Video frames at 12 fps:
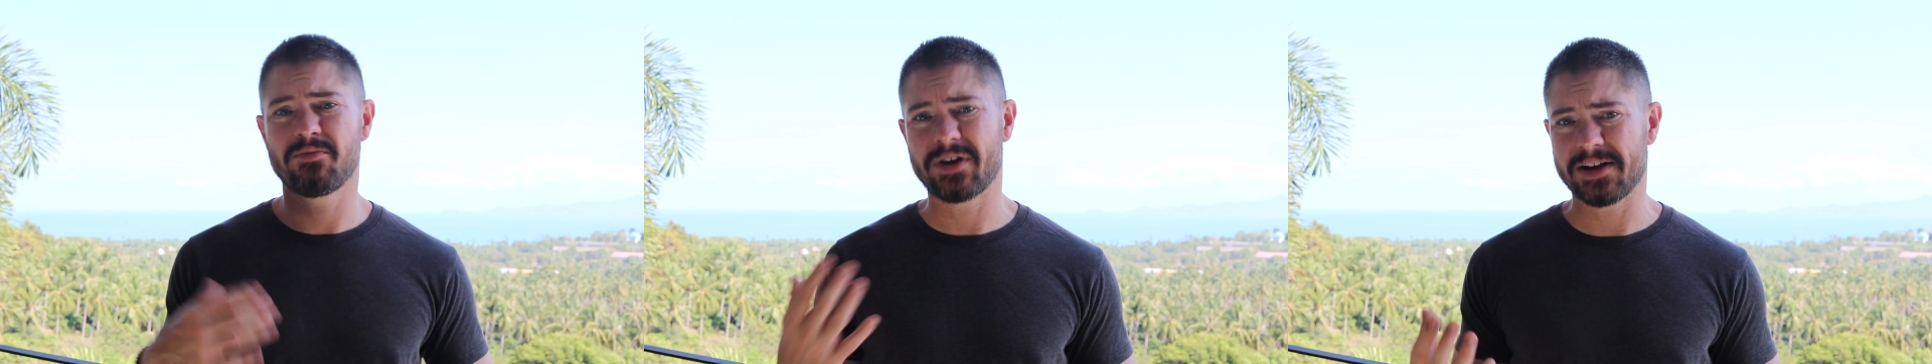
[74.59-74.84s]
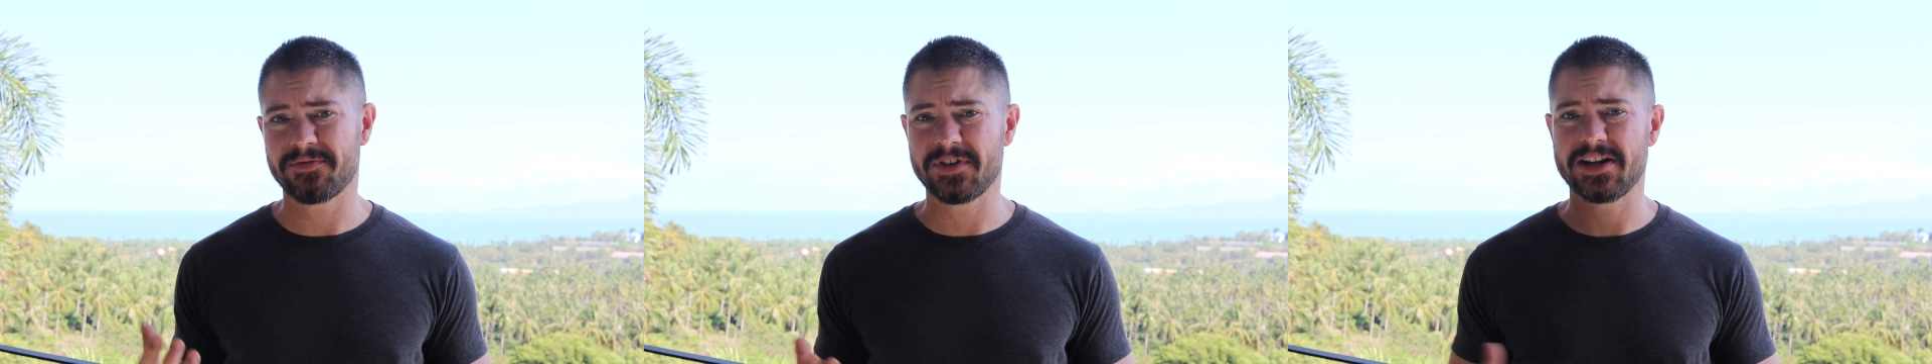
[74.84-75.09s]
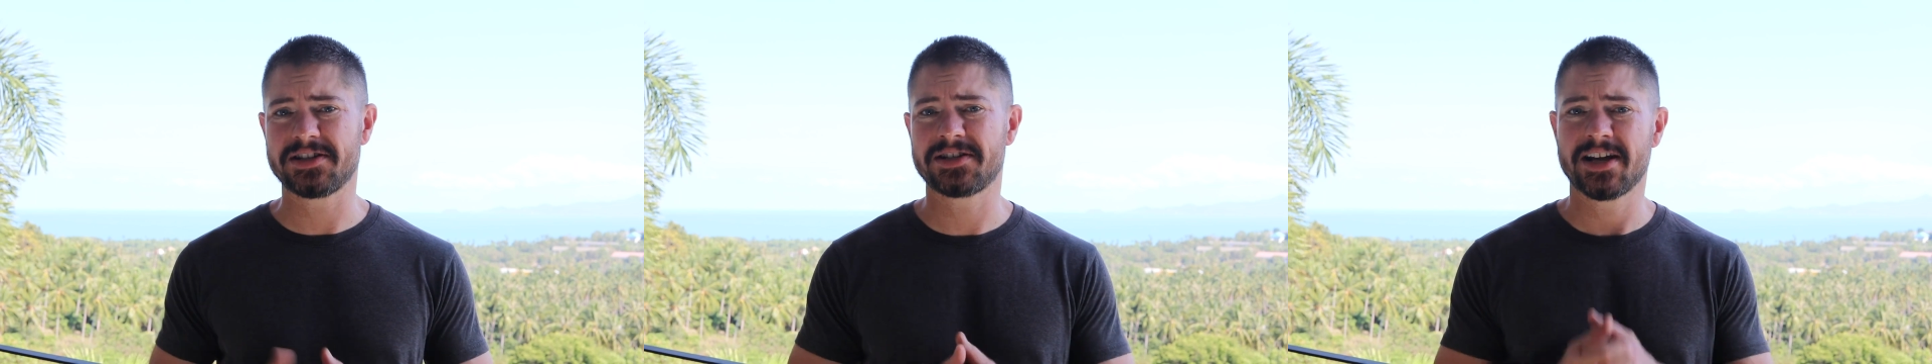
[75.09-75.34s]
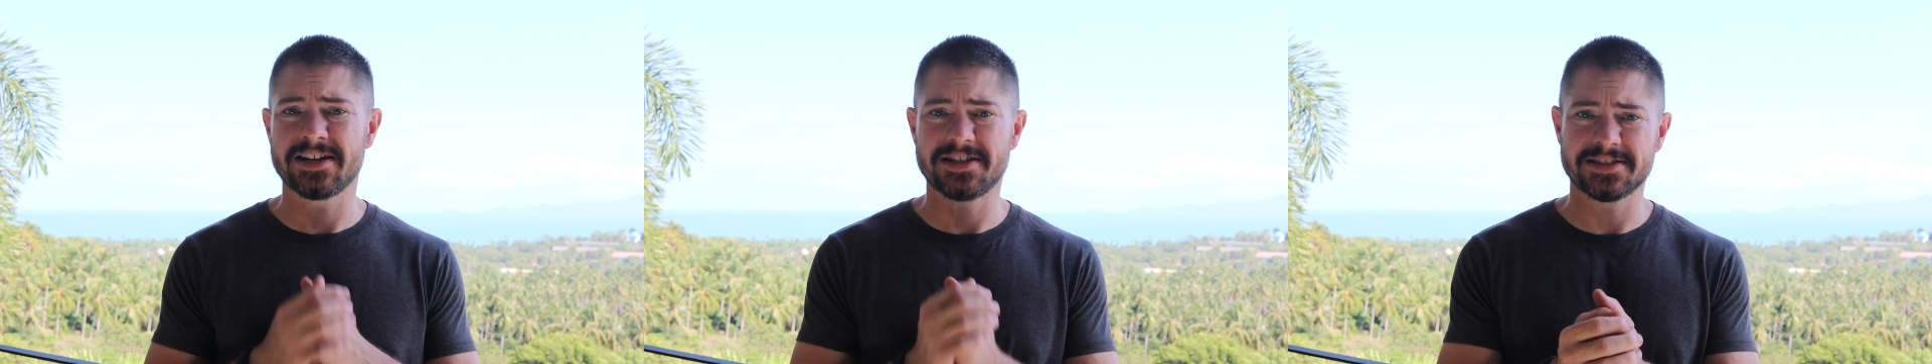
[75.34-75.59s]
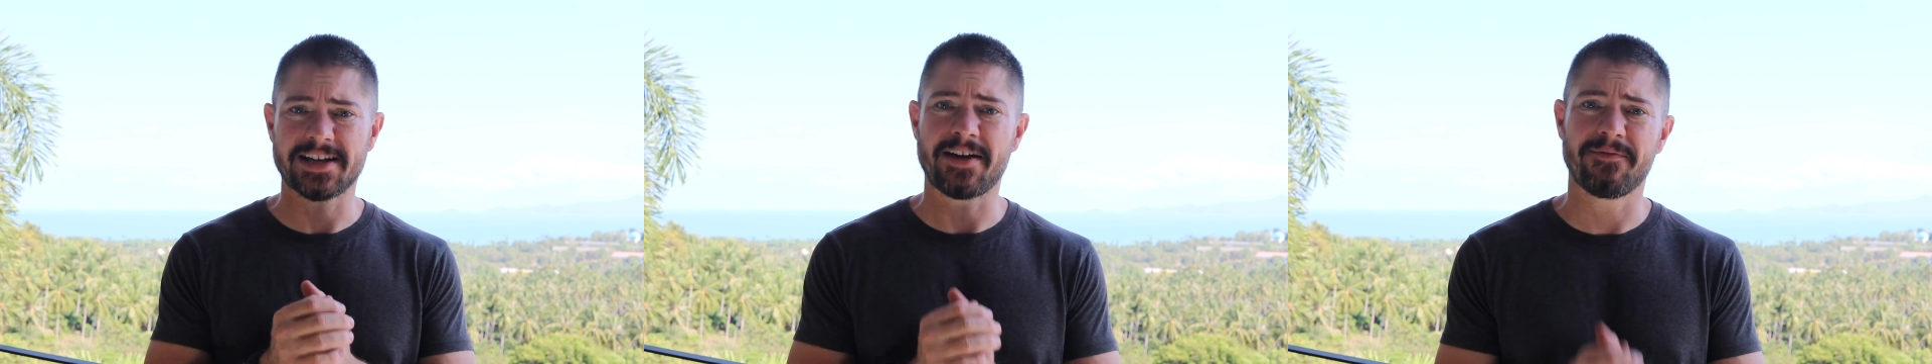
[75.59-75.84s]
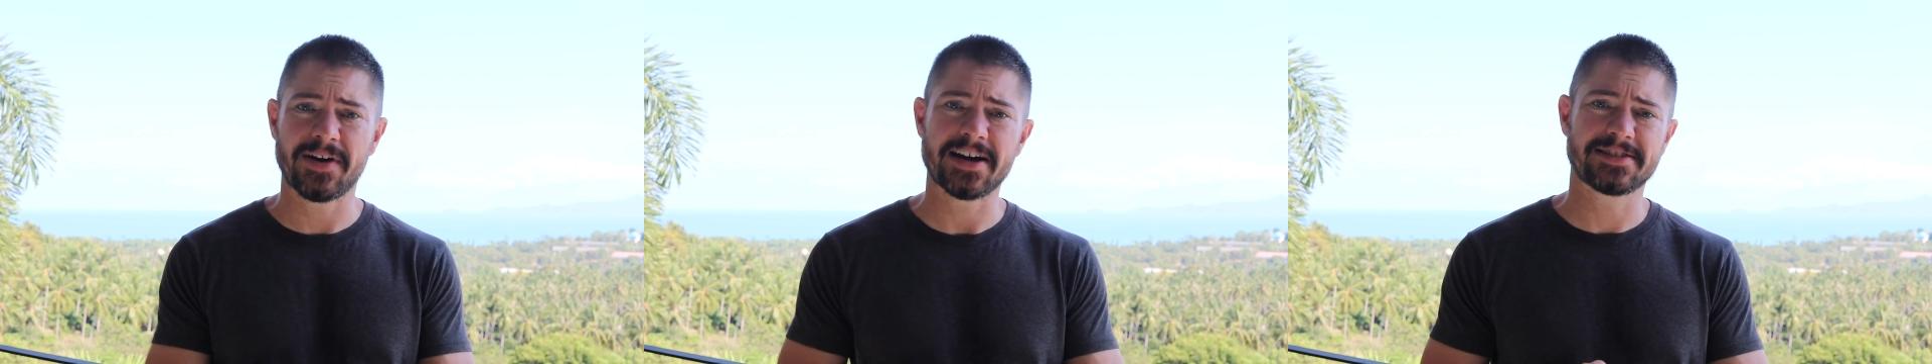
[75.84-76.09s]
and when he finished, just
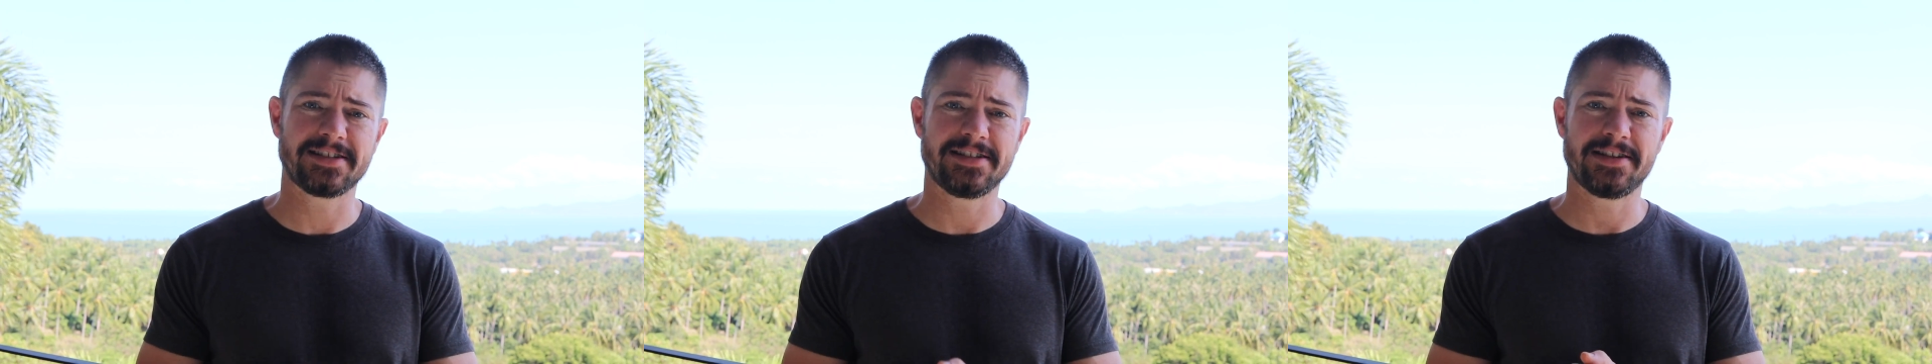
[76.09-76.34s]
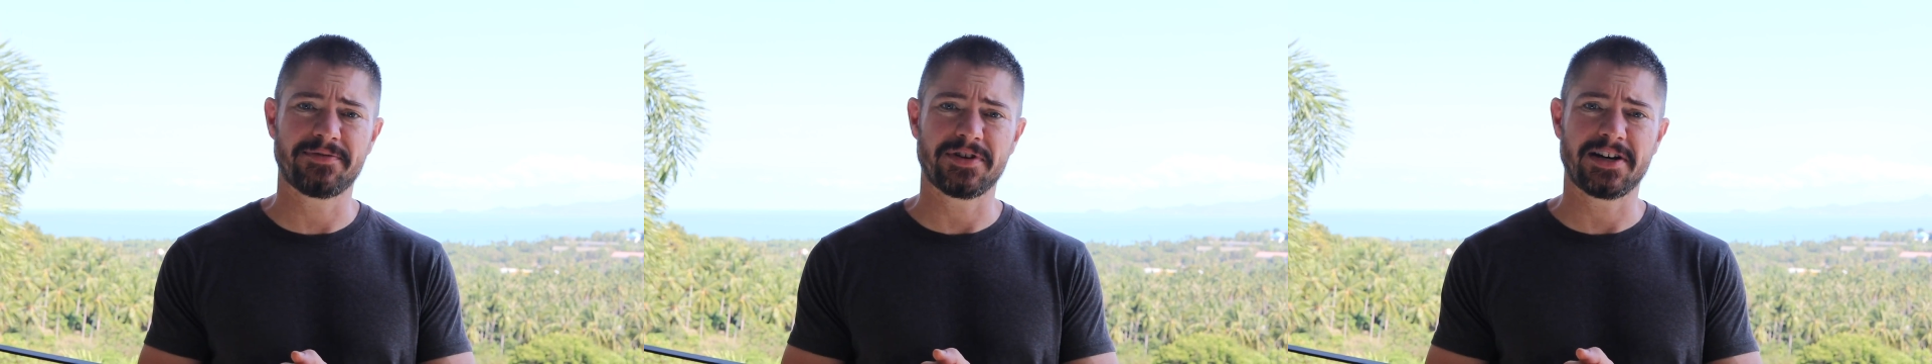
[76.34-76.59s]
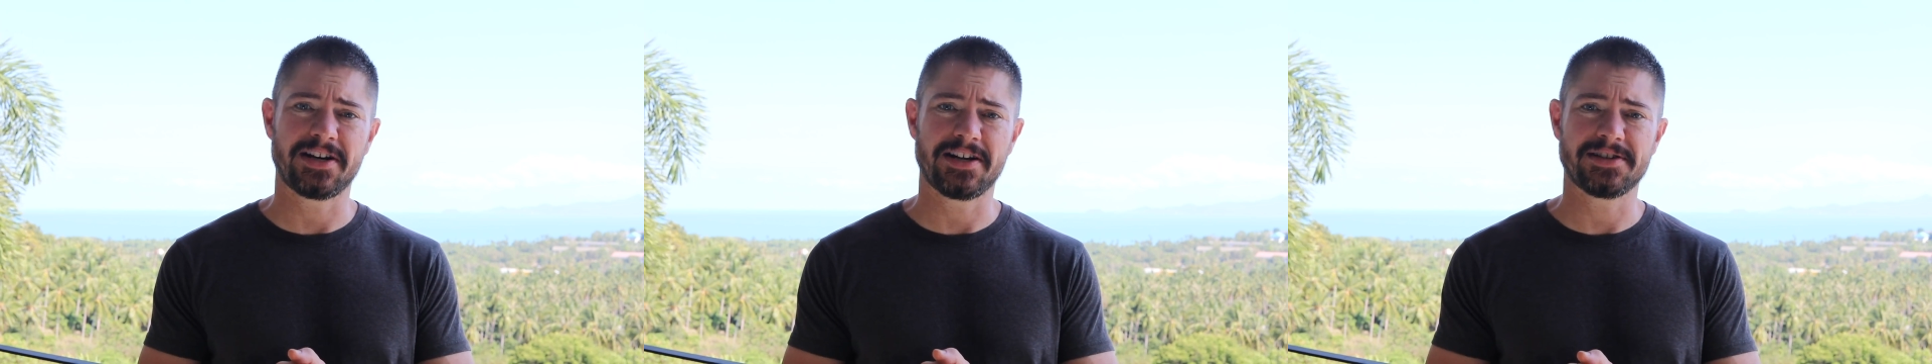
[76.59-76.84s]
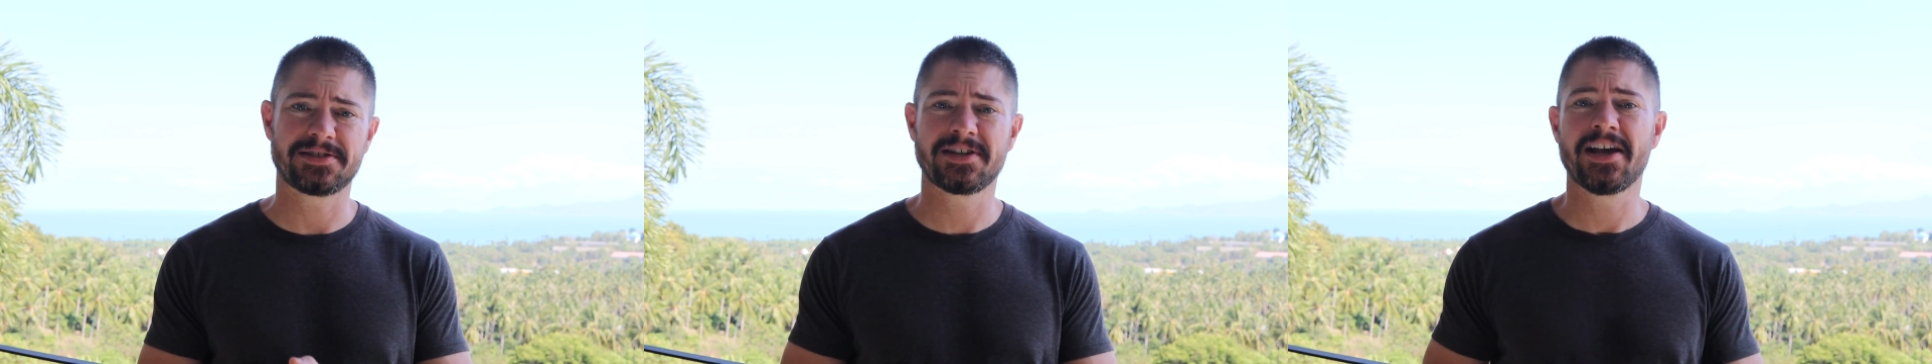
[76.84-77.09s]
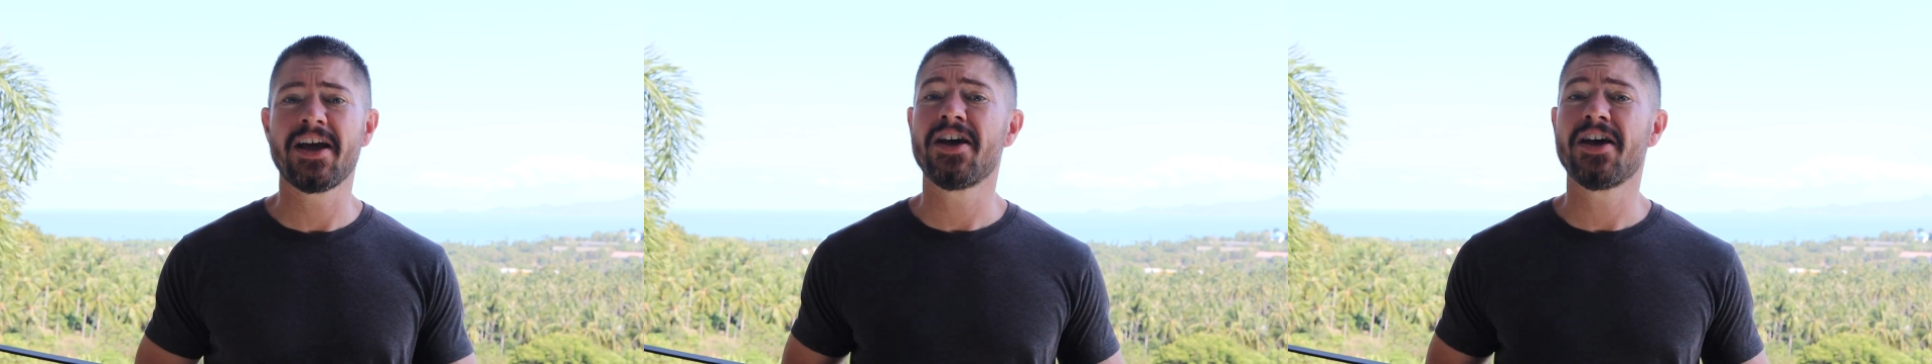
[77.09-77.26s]
how vastly different it is.